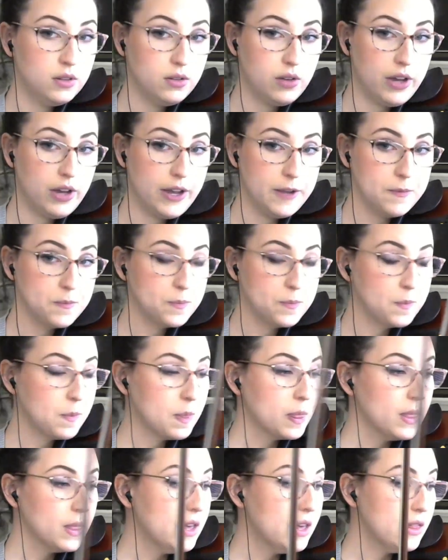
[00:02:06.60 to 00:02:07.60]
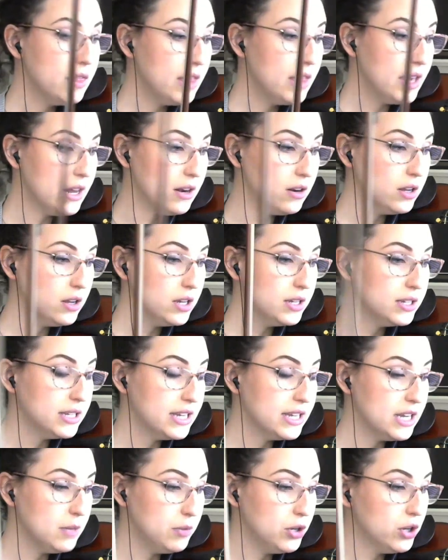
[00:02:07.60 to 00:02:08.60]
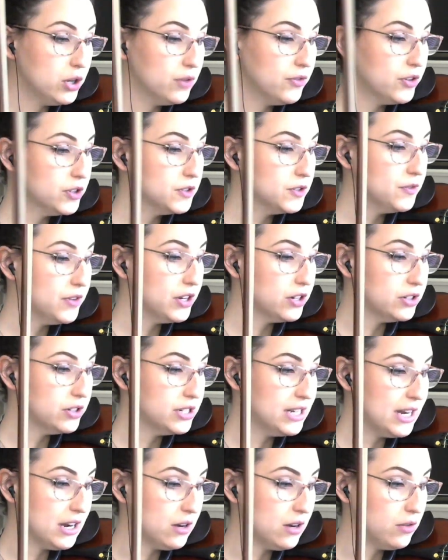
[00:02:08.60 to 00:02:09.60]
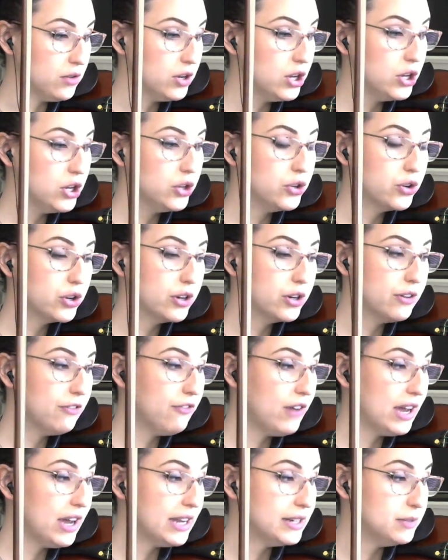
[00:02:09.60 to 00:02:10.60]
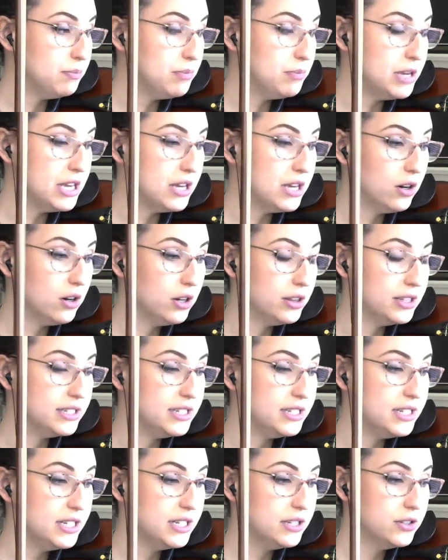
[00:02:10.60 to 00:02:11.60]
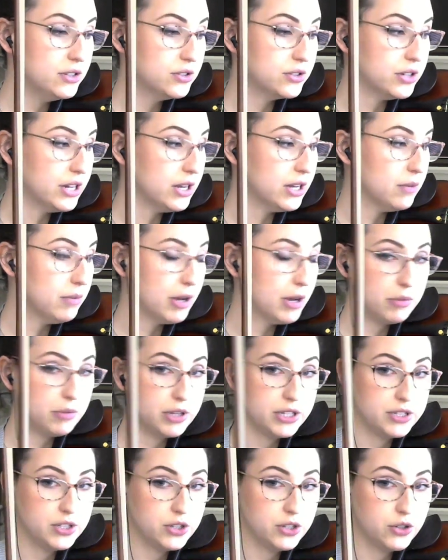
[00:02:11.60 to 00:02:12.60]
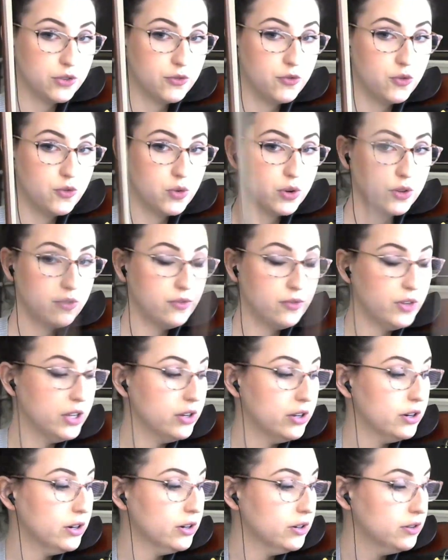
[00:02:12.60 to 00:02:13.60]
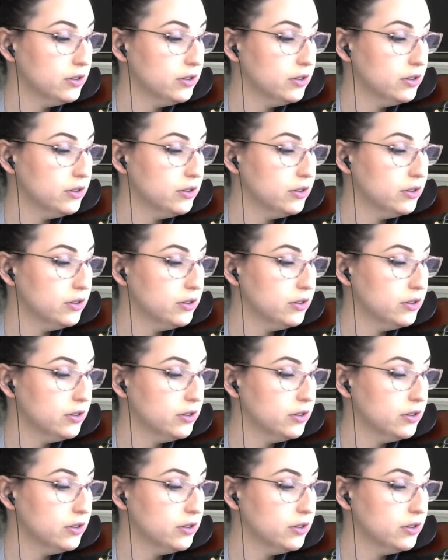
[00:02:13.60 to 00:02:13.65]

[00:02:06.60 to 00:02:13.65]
Okay? Then, keeping your first finger down, you're going to find B on the D string by placing your fourth finger.